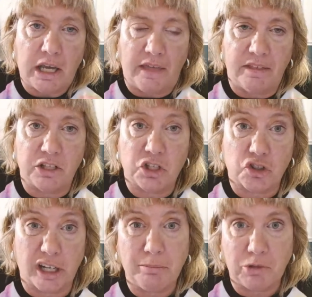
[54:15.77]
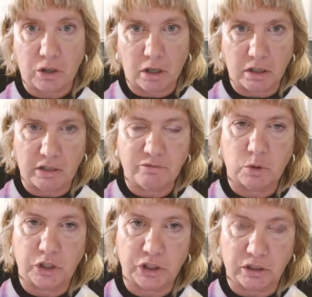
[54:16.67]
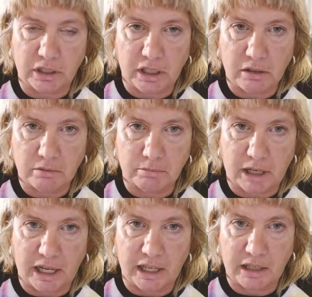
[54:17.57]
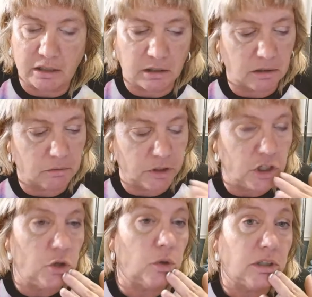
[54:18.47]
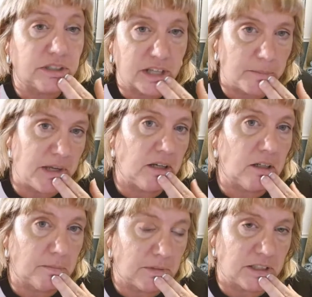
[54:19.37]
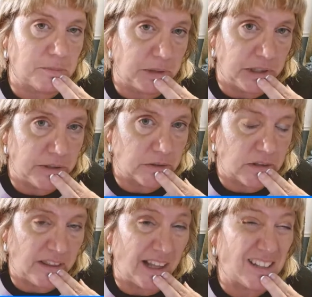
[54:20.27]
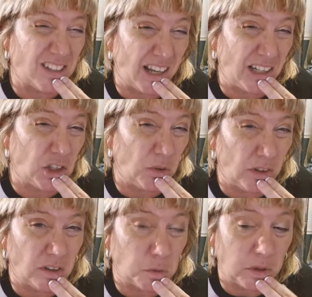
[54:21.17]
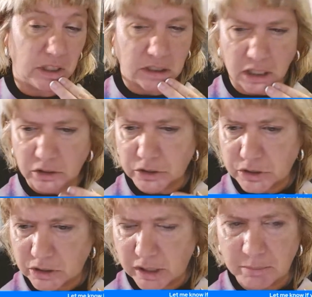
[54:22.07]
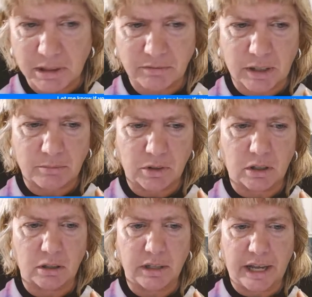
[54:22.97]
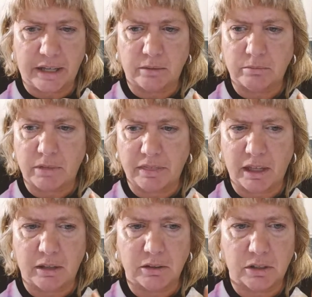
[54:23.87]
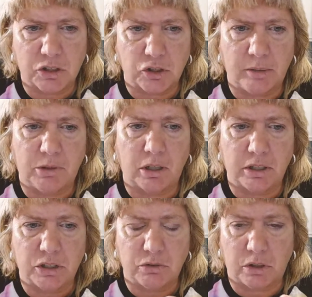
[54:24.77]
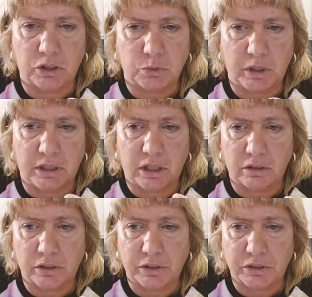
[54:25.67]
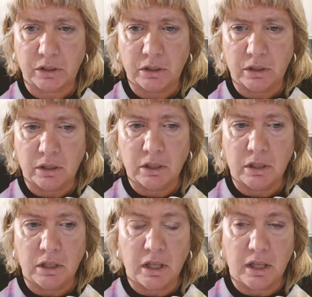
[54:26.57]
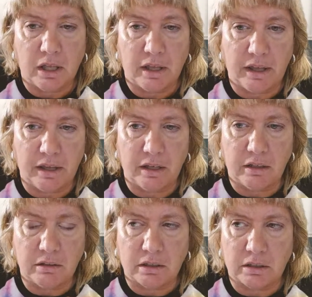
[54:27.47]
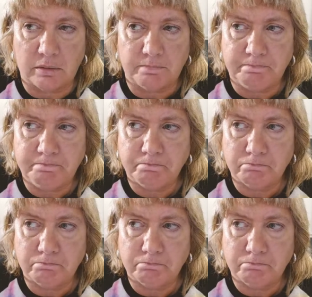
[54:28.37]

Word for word: And then StreamYard, unfortunately, my uh, renewal is coming up this month, and that's like two hundred twenty dollars. Correct me if I'm wrong, Adam. I think the StreamYard is two hundred twenty dollars, and um,